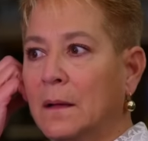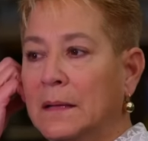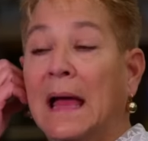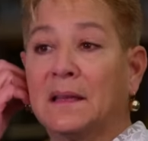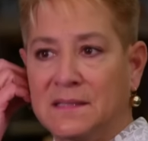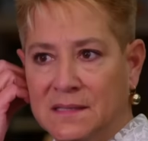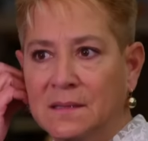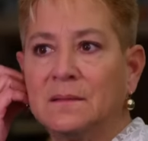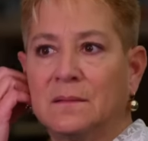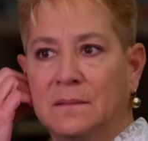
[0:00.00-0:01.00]

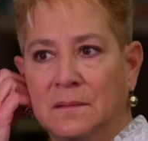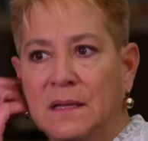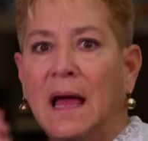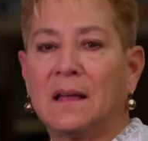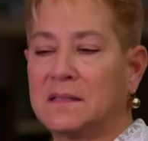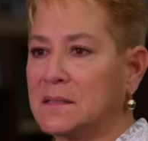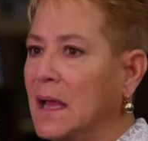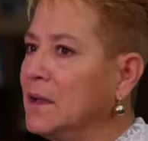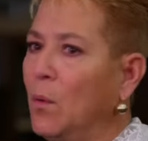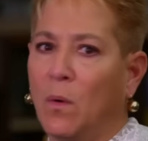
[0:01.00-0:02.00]
Yes.
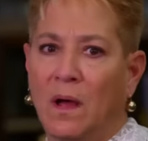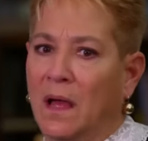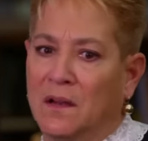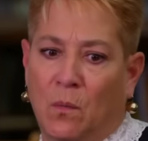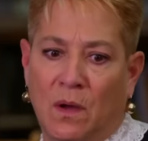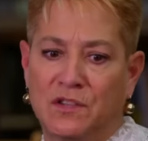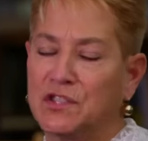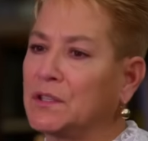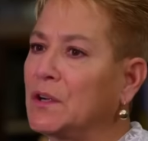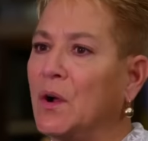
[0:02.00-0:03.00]
Yes, I don't want to
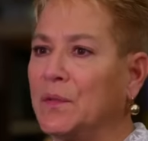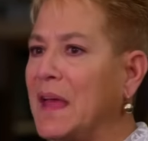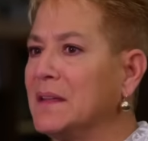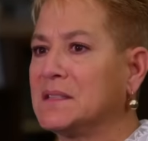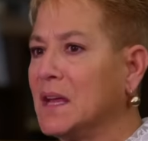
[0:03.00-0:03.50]
sugarcoat that and